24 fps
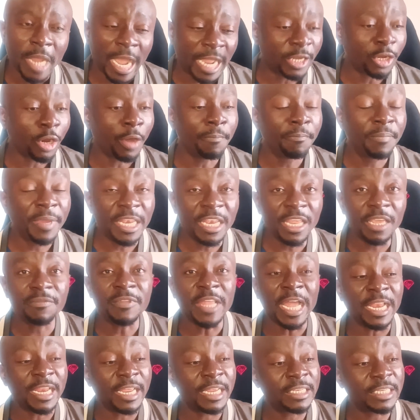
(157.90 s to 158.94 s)
I don't
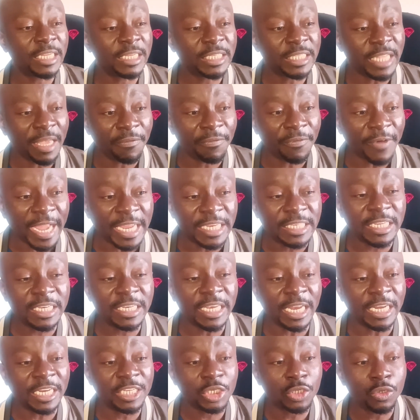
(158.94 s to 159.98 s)
believe that it is the
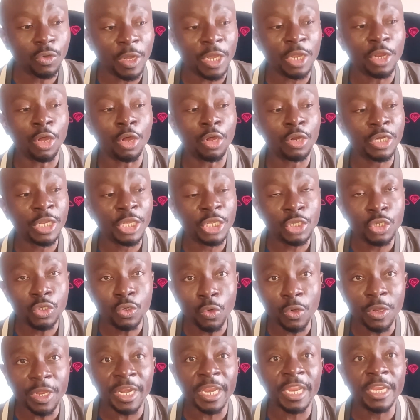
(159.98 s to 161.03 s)
fighting that is going on in
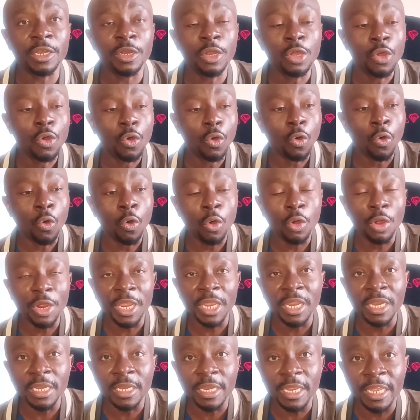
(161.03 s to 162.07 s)
Ukraine or
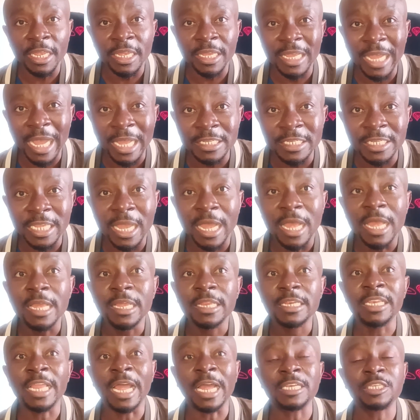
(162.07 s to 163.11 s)
in Gaza
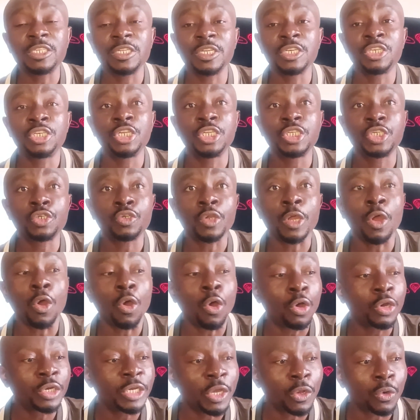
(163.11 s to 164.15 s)
that destroyed
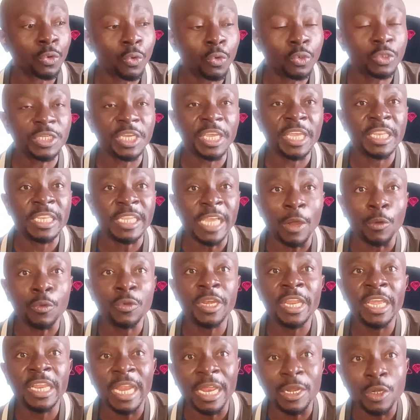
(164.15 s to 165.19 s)
all the roots in
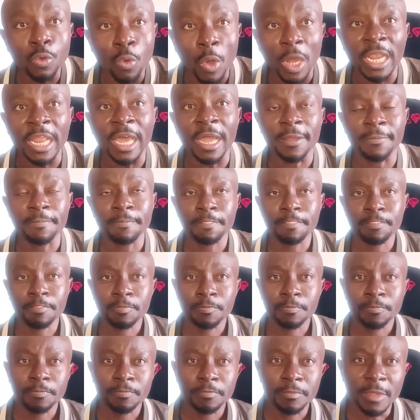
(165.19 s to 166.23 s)
Yaoundé and Douala.
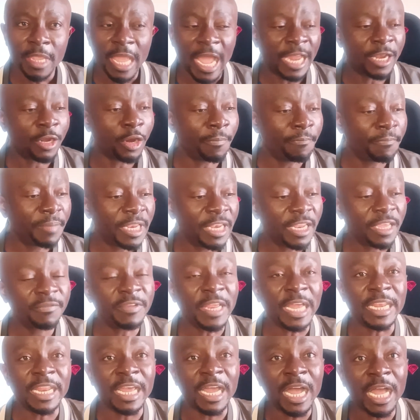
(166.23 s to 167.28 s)
I don't
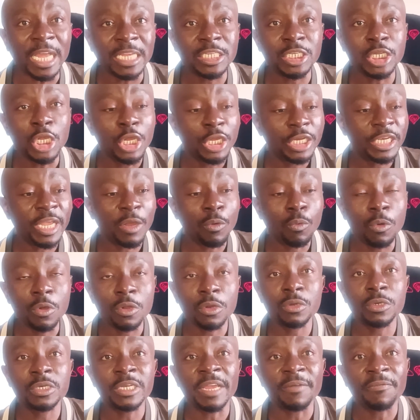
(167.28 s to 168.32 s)
believe that
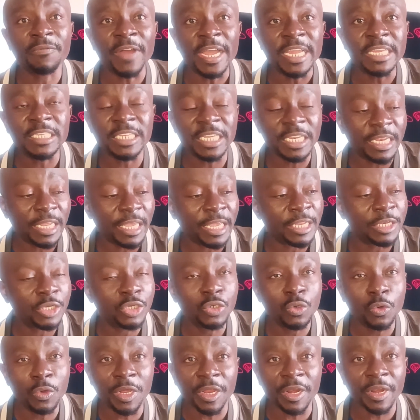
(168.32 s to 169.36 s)
the fighting
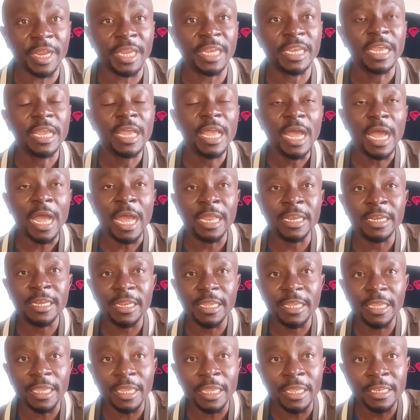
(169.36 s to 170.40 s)
in Ukraine
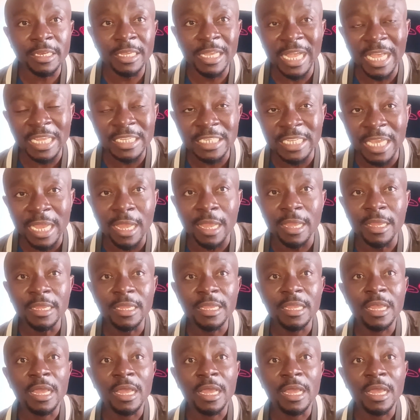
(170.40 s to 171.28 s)
and in Gaza